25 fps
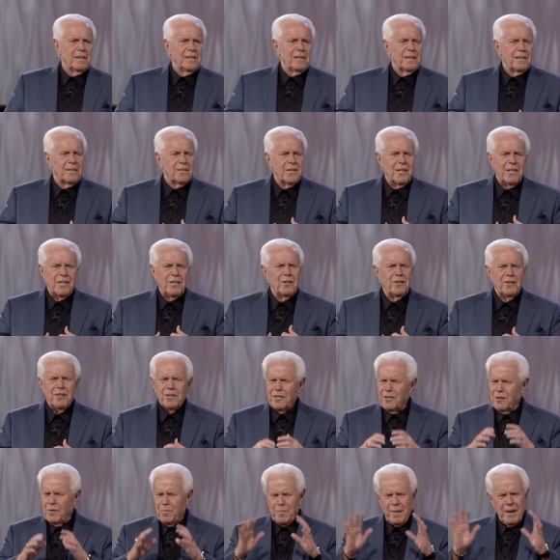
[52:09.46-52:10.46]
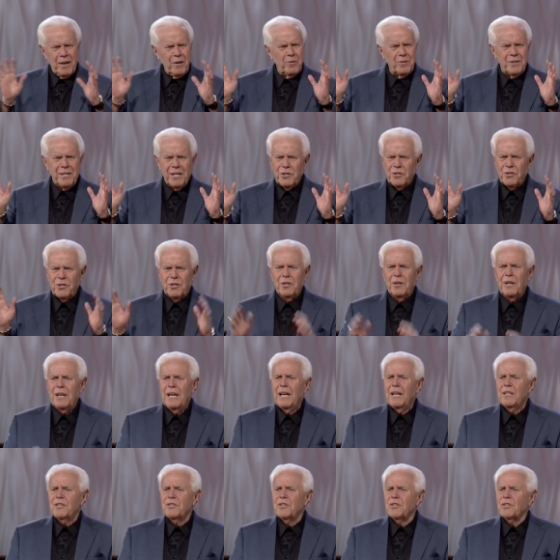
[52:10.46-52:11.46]
See, you just don't pay no attention to him.
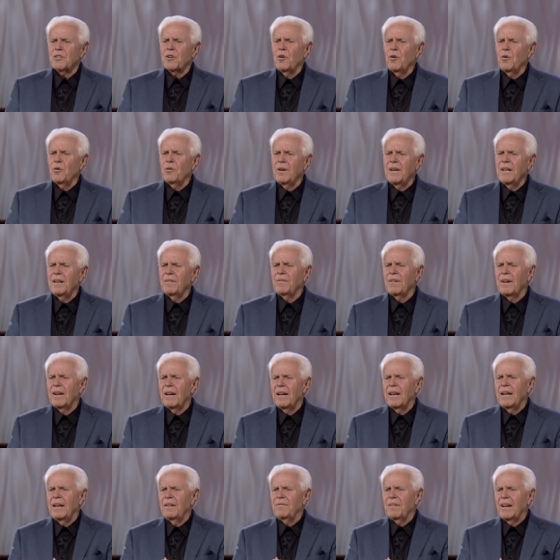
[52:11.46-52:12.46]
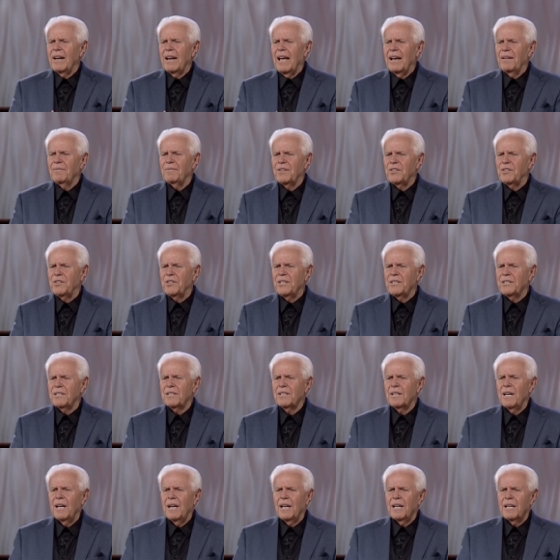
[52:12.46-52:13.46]
Just go and live, live your life with Jesus.
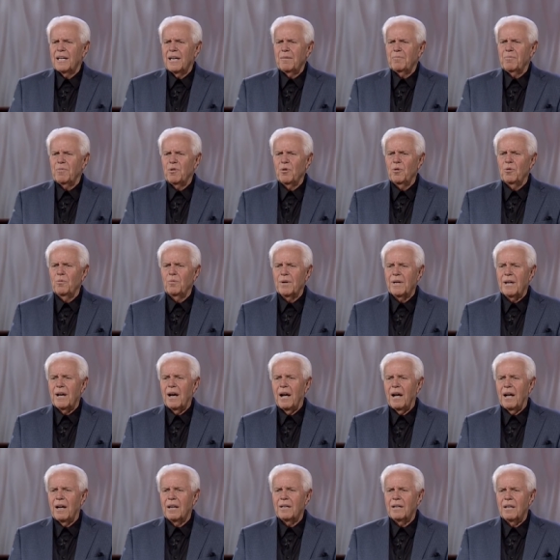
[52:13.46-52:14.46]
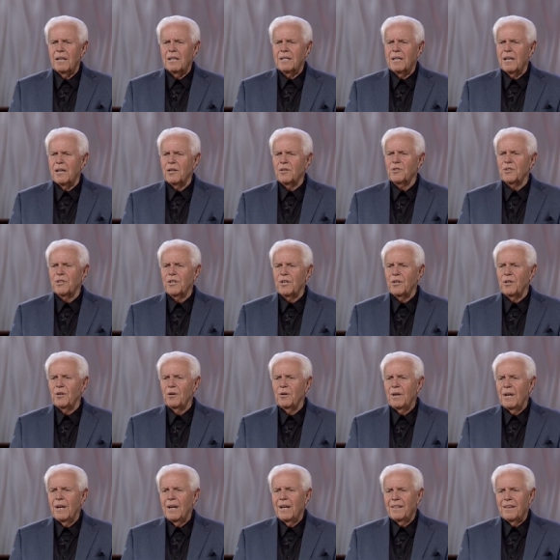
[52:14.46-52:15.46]
Keep doing what God tells you to do.
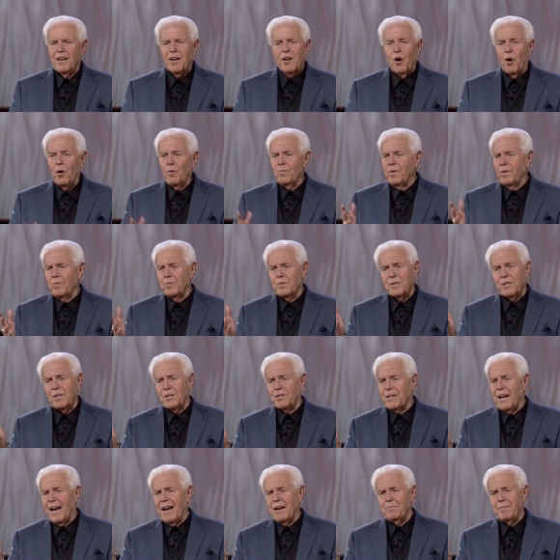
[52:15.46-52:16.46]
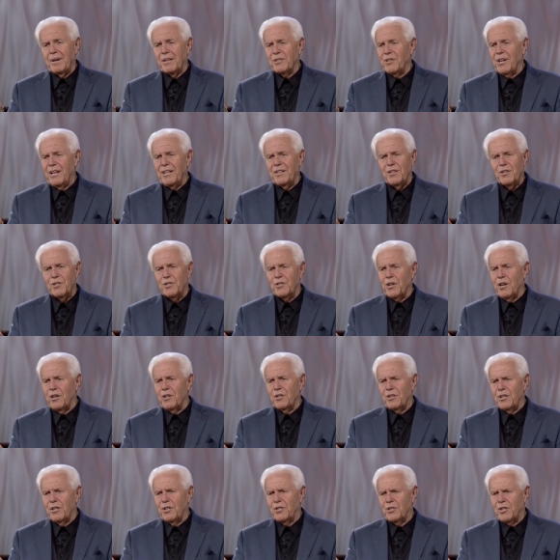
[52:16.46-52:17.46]
The COVID was designed by Satan to, ch-
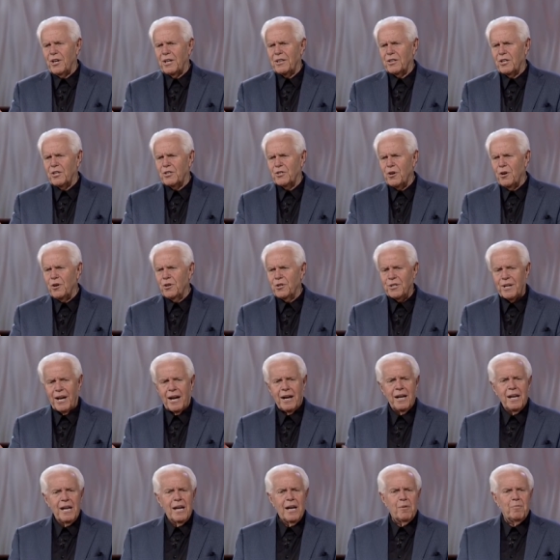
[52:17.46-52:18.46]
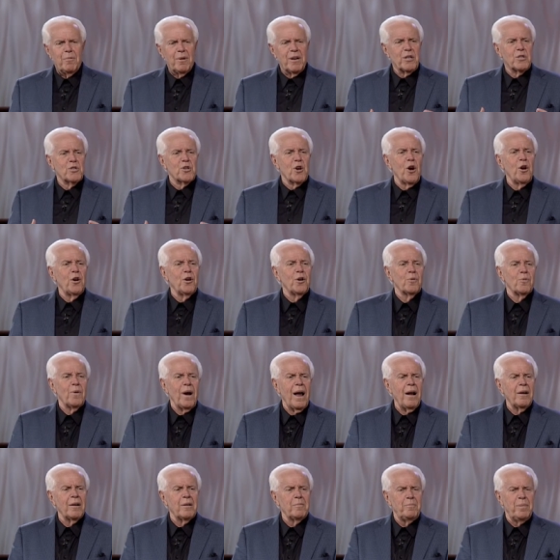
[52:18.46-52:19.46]
to shut the church down, but he turned
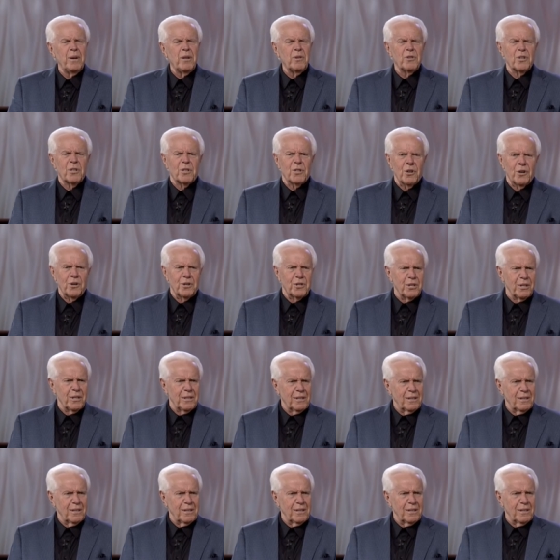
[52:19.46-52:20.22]
around and built the church.